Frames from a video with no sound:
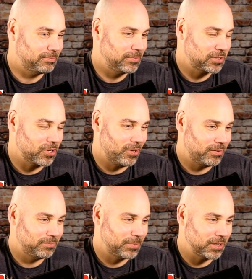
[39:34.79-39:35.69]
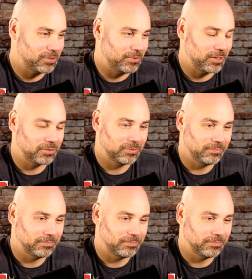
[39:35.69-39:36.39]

It's gone because of this.